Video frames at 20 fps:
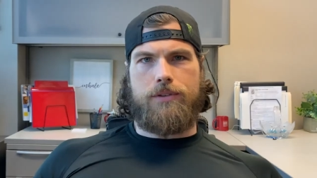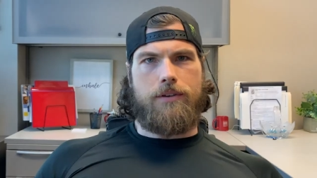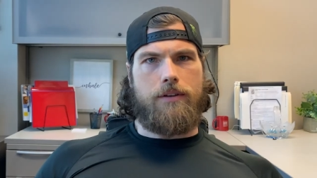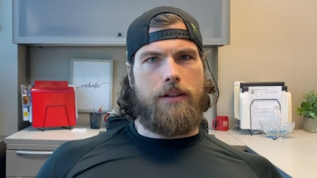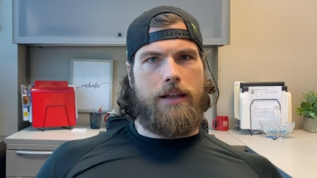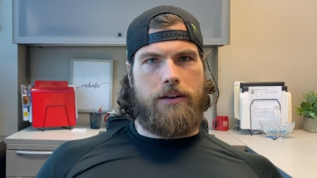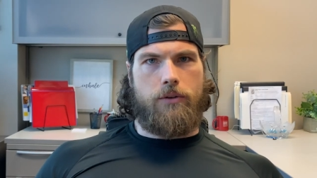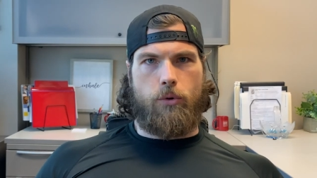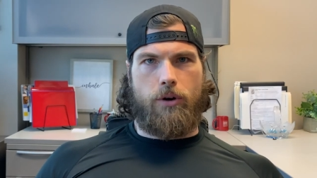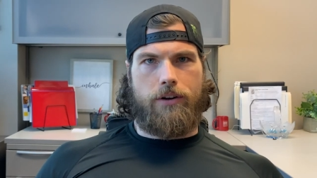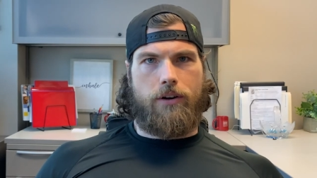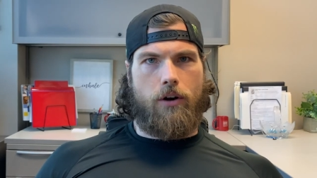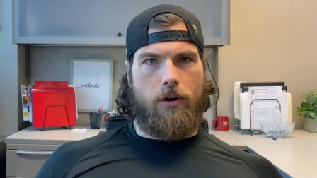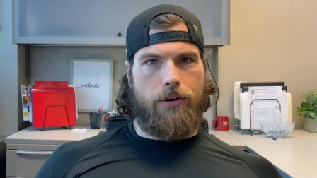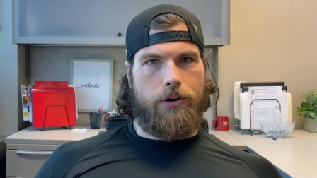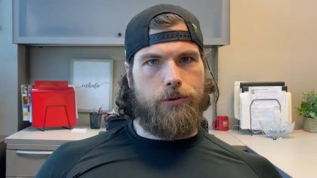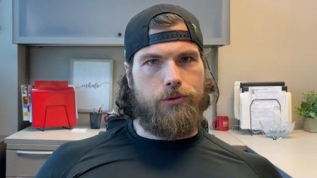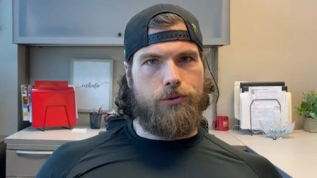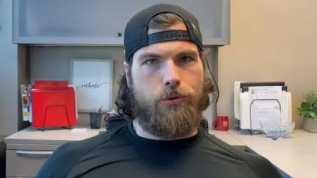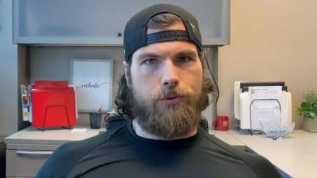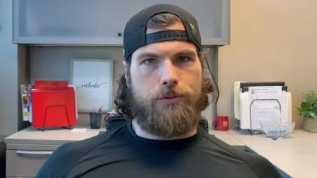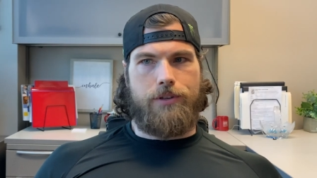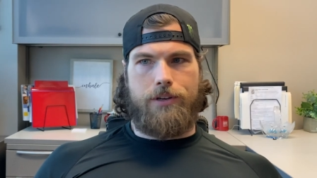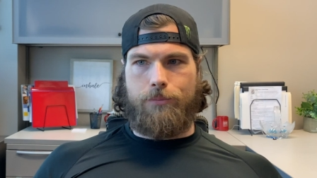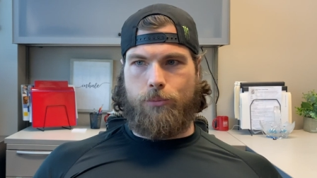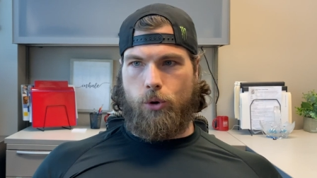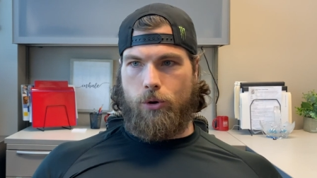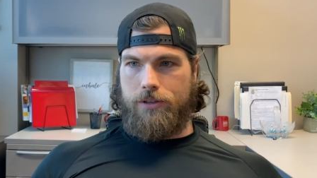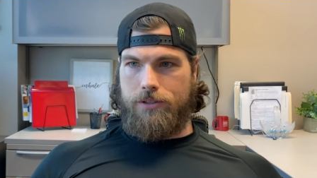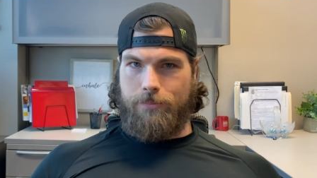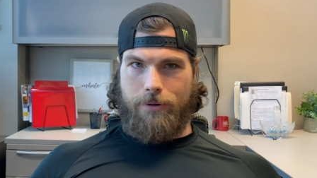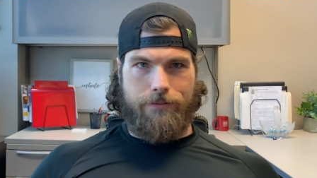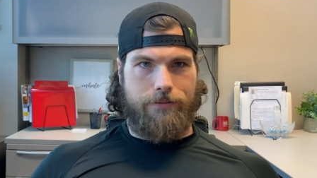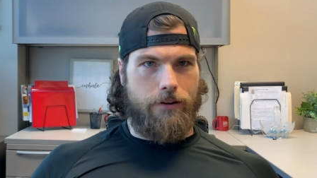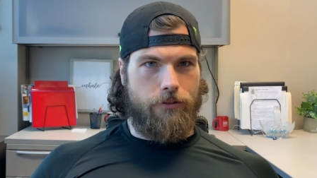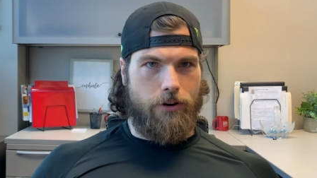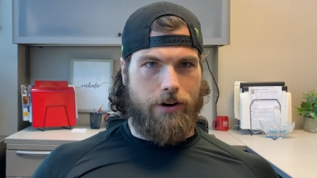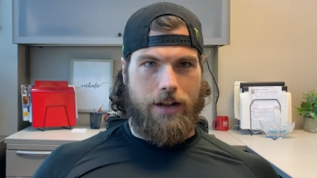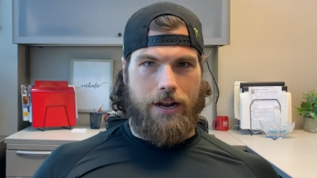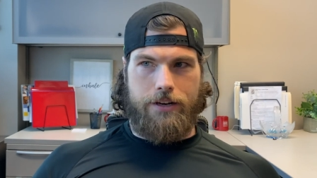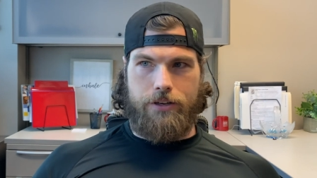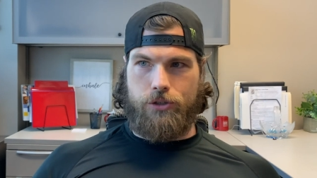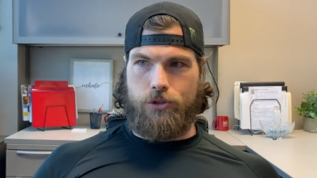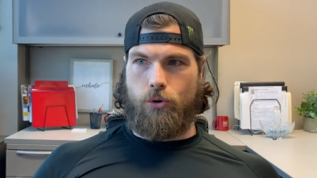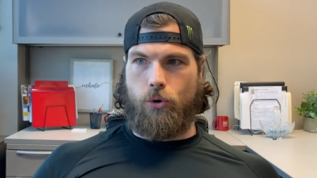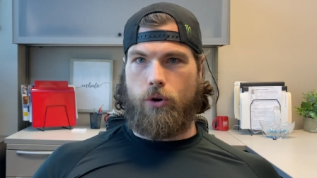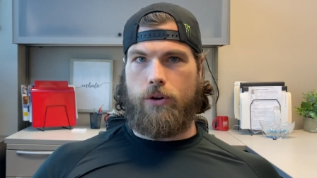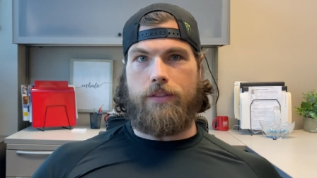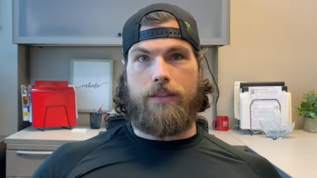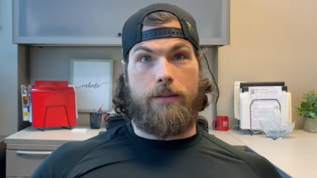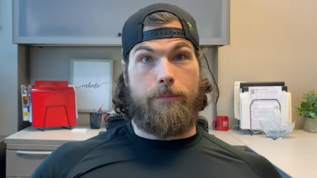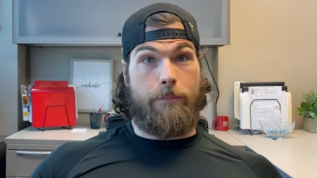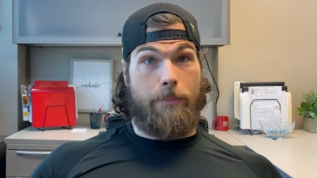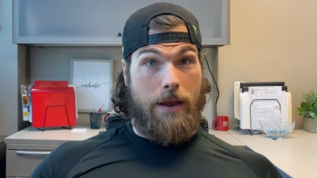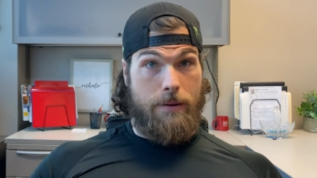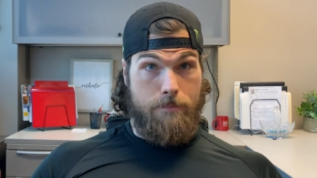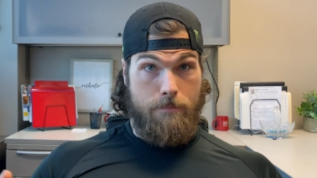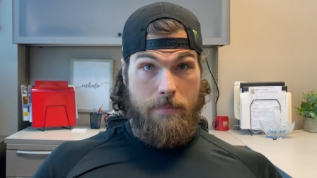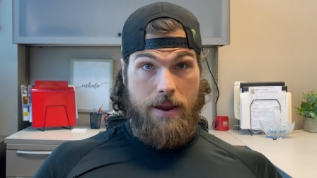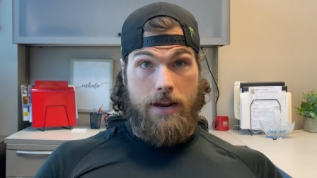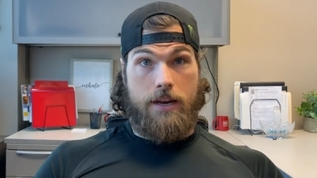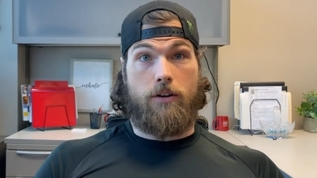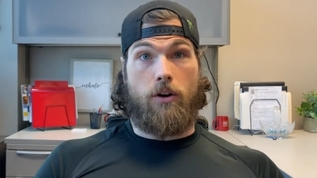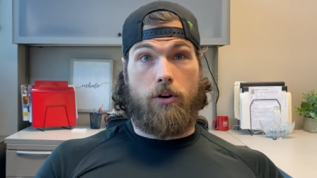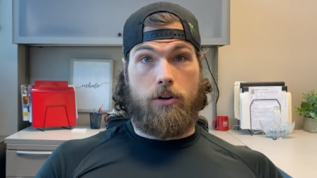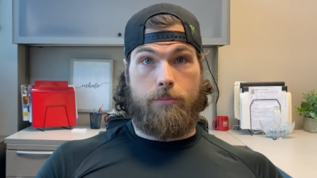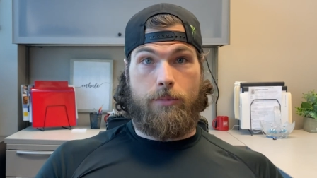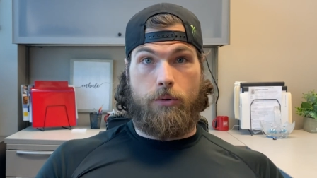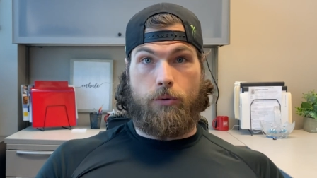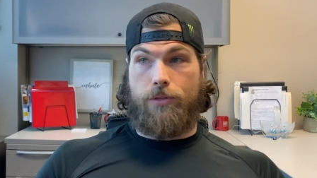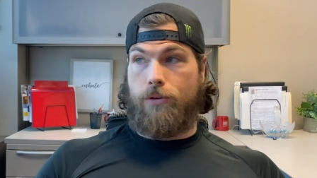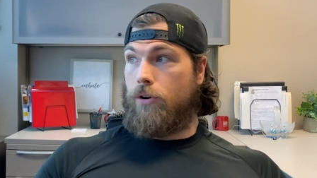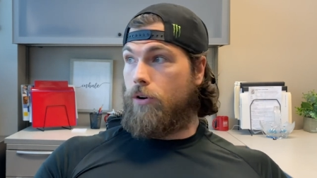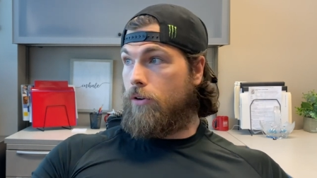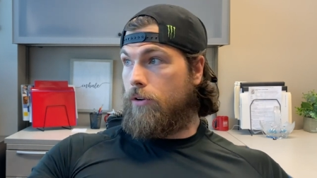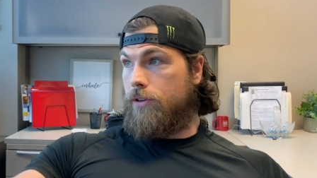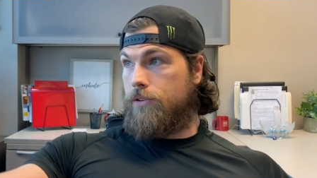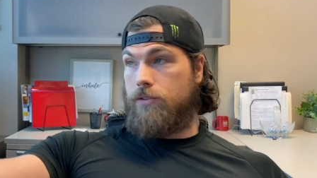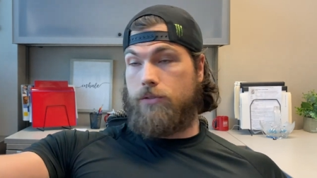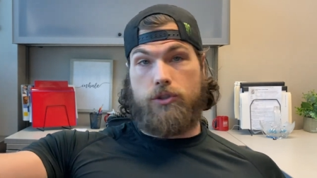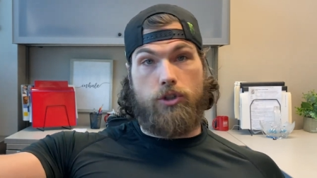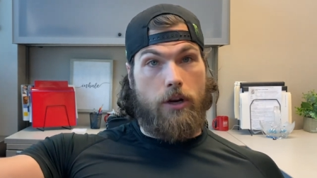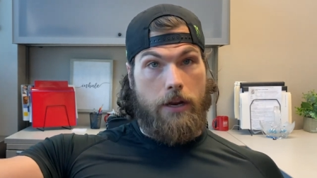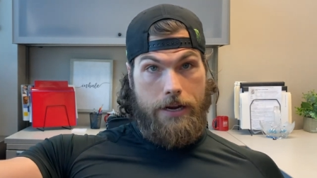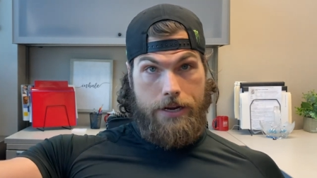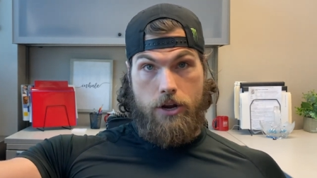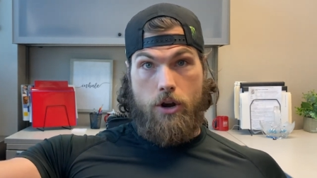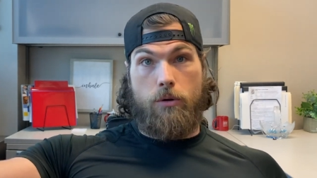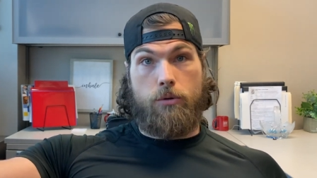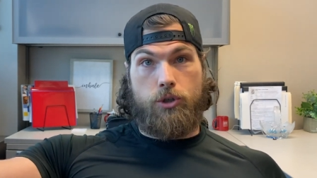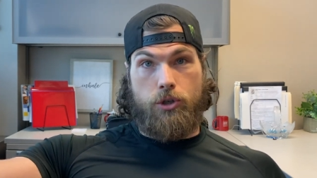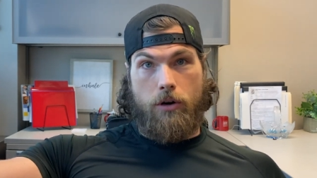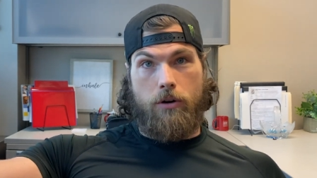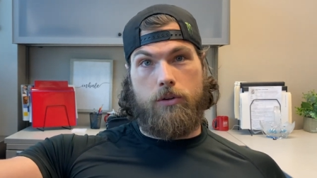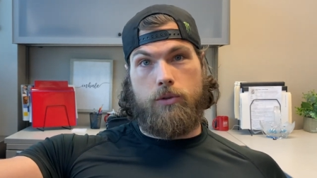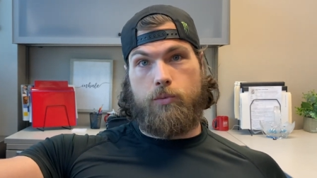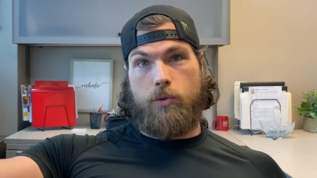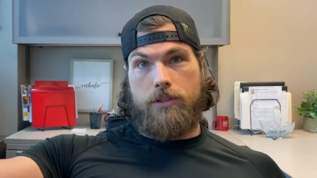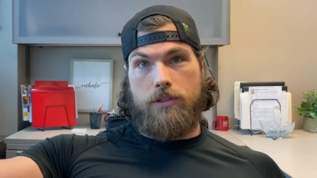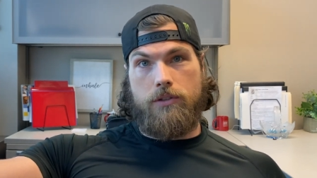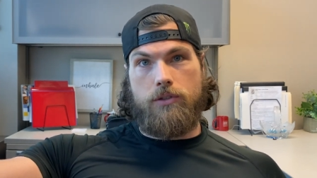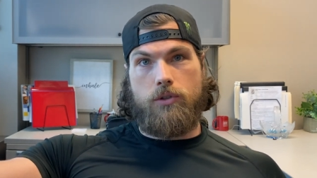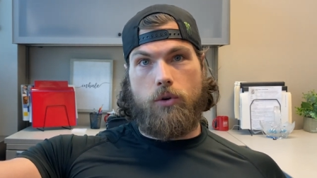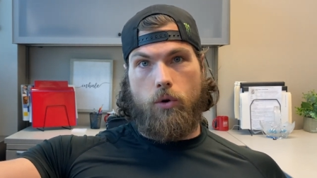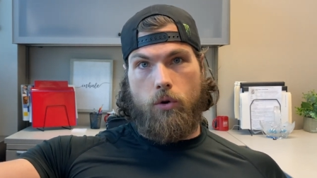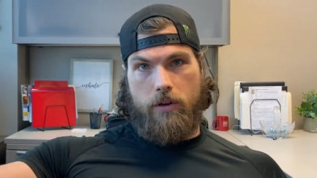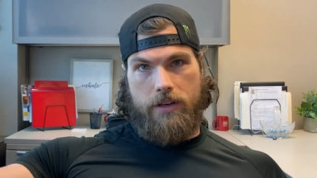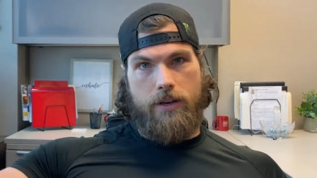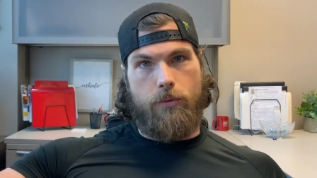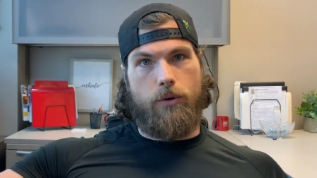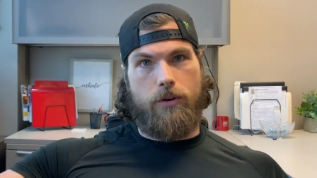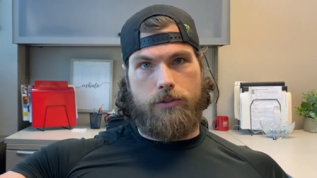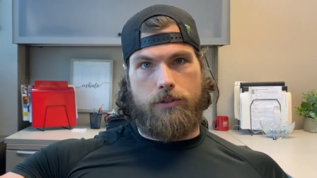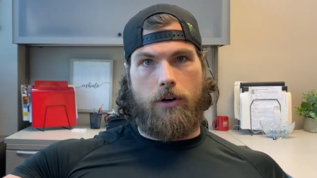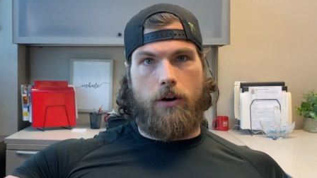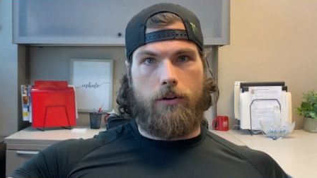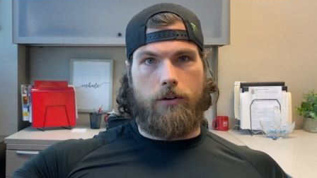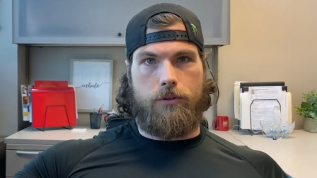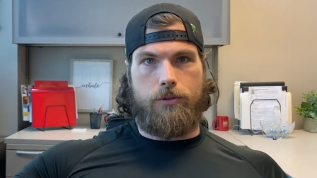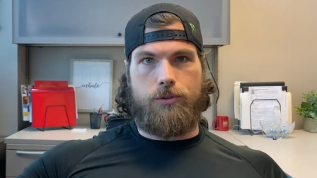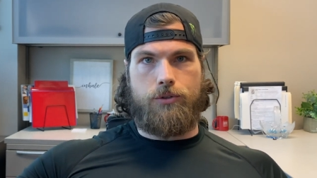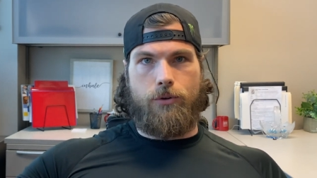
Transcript: wasn't allowed to wear cargo shorts anymore. It's my favorite kind of short, and my main argument with her is I know Charles Woodson's cool. He wears cargo